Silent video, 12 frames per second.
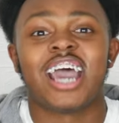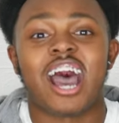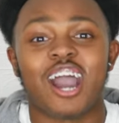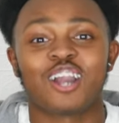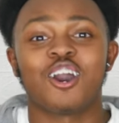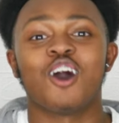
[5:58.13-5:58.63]

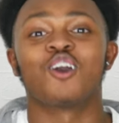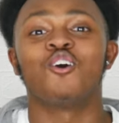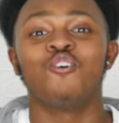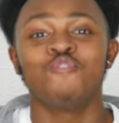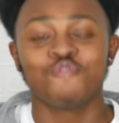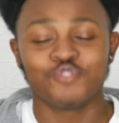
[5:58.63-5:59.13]
I gotta
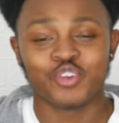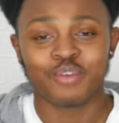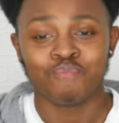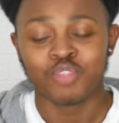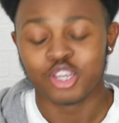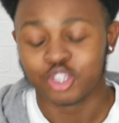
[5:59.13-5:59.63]
go through it.
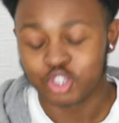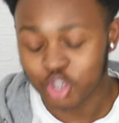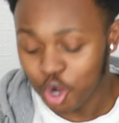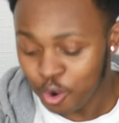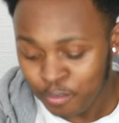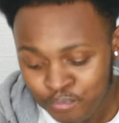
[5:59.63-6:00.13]

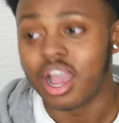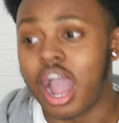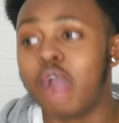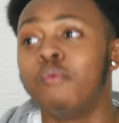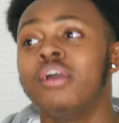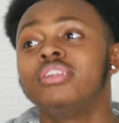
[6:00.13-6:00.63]
So
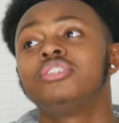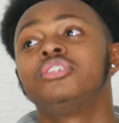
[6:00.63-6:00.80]
I went